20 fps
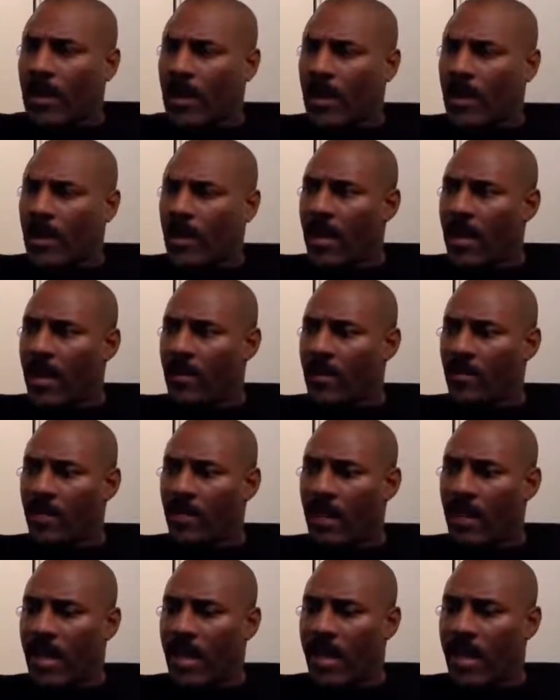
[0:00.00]
and it
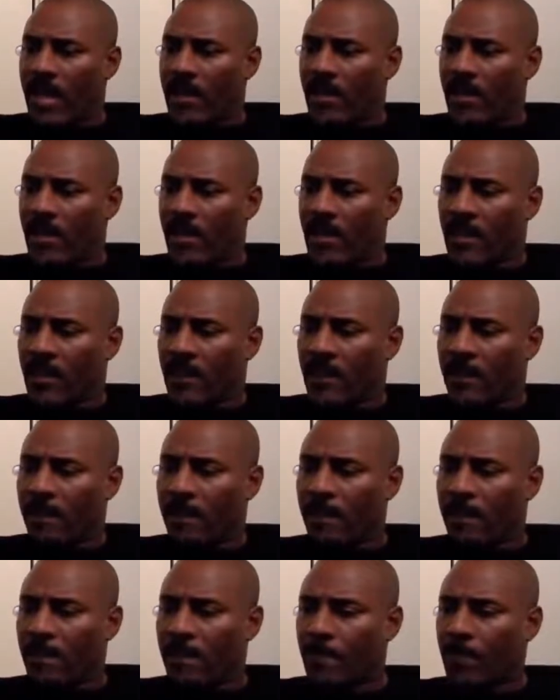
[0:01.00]
actually has a
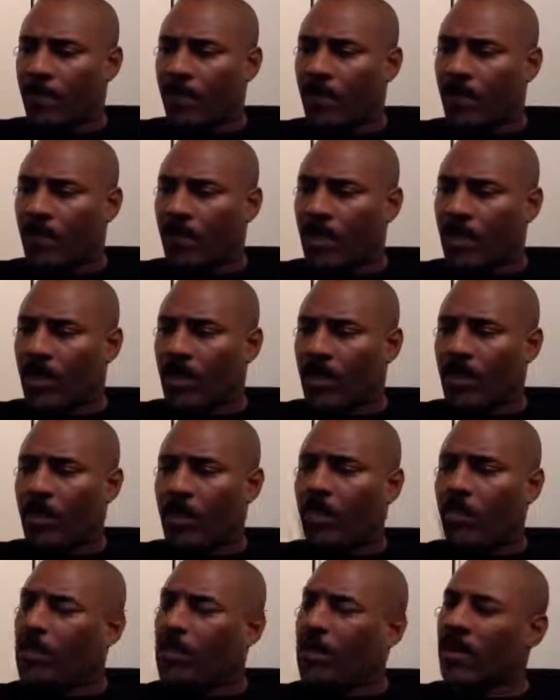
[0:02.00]

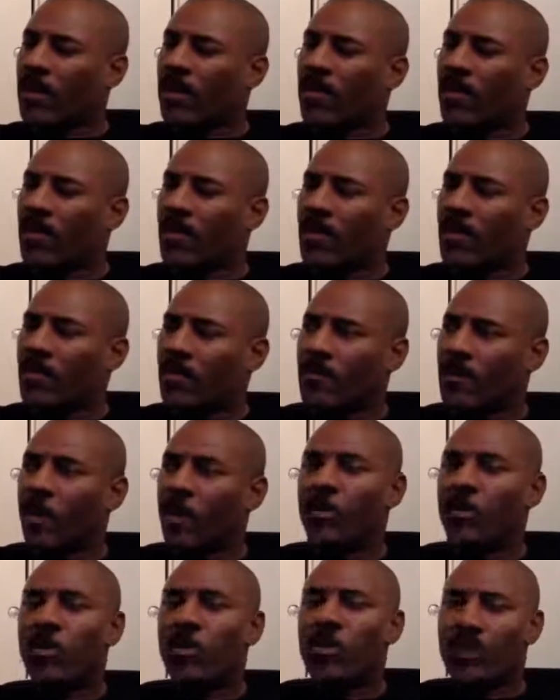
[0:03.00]
little bit of
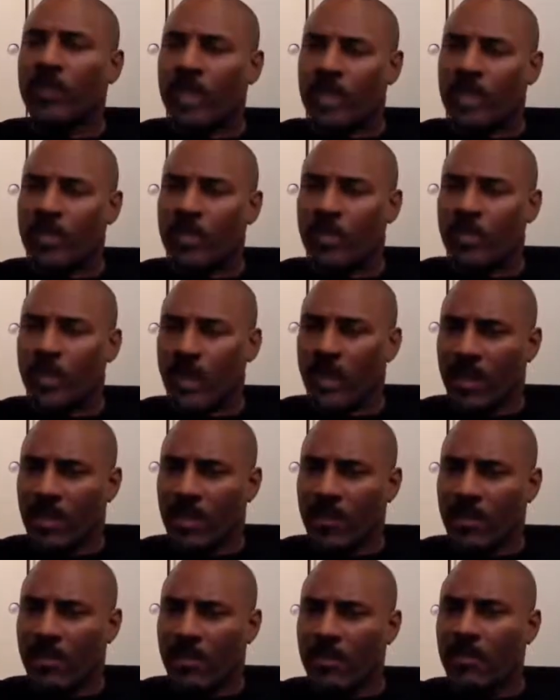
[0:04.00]
maltodextrin in it